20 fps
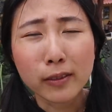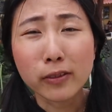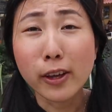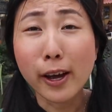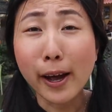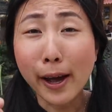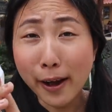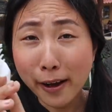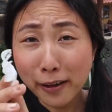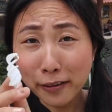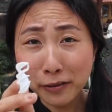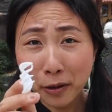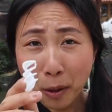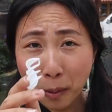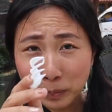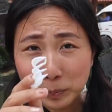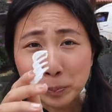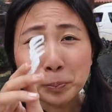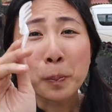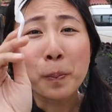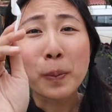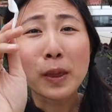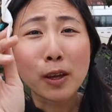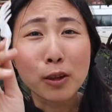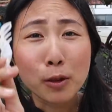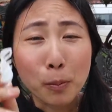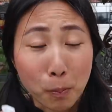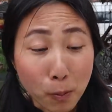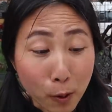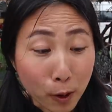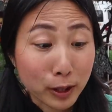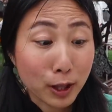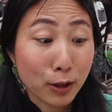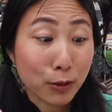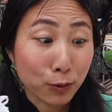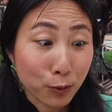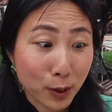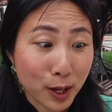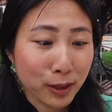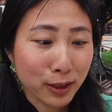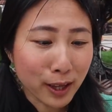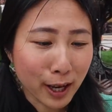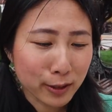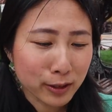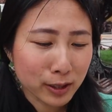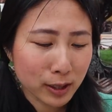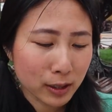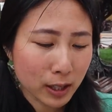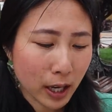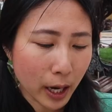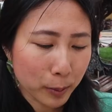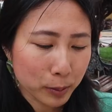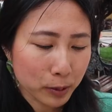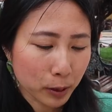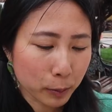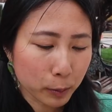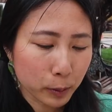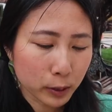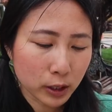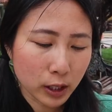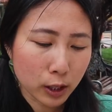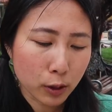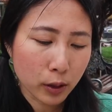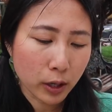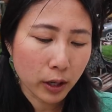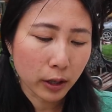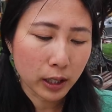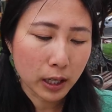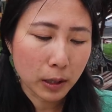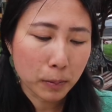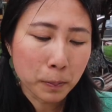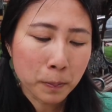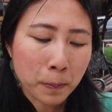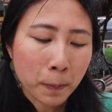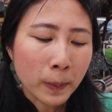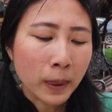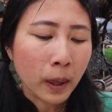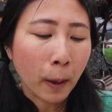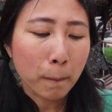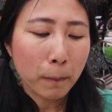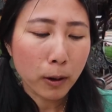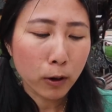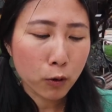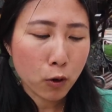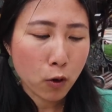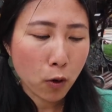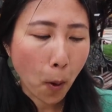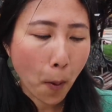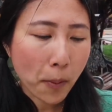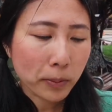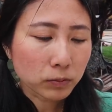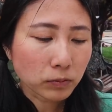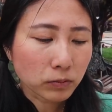They have more than 3,000 types of potato here in Peru.